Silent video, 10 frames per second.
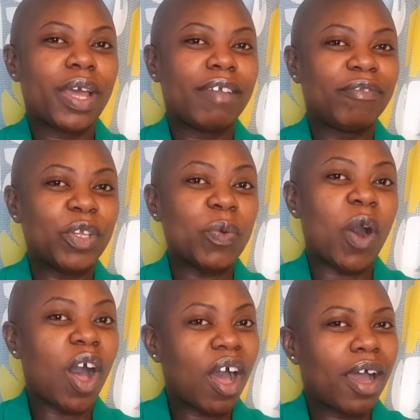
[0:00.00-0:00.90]
If you
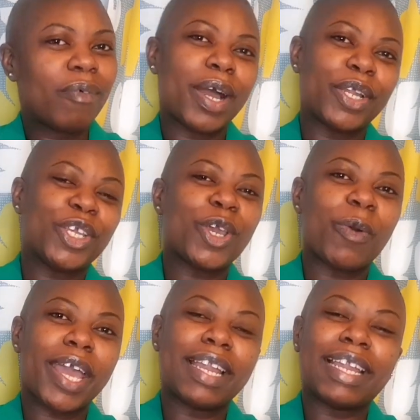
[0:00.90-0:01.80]
are, why don't you go
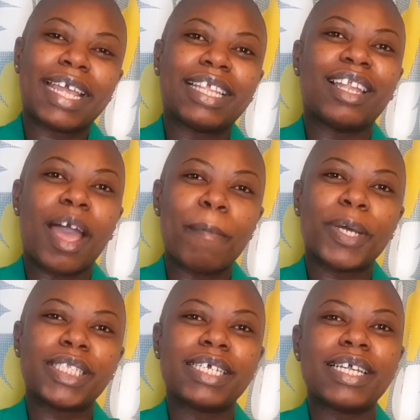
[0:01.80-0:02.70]
ahead and hit the like
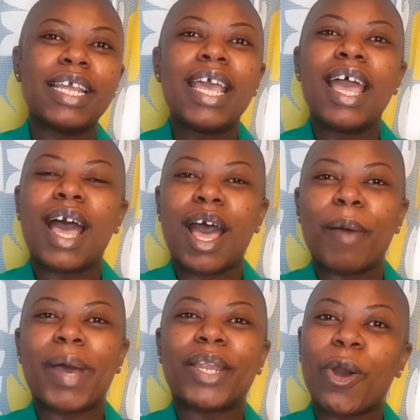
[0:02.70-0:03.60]
button
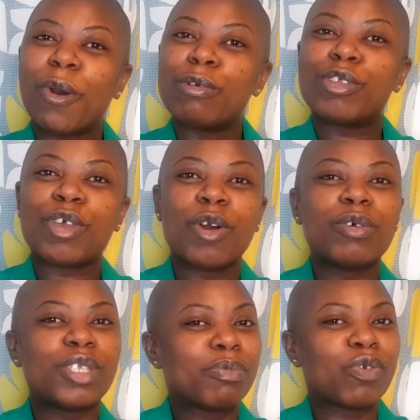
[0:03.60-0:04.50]
and also
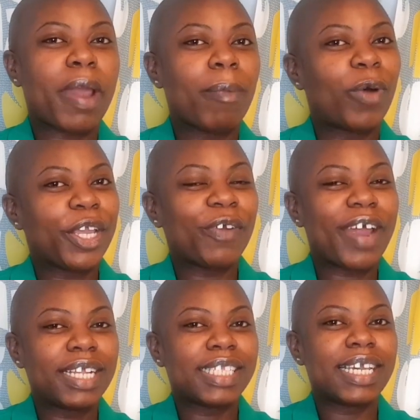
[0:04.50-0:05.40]
subscribe while you're
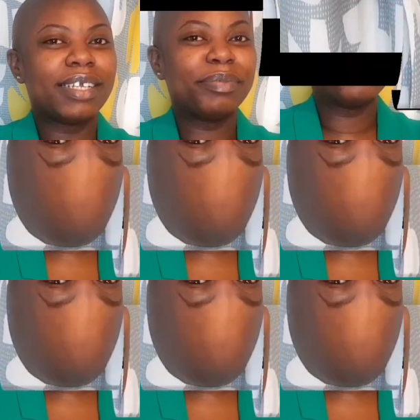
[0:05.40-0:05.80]
at it.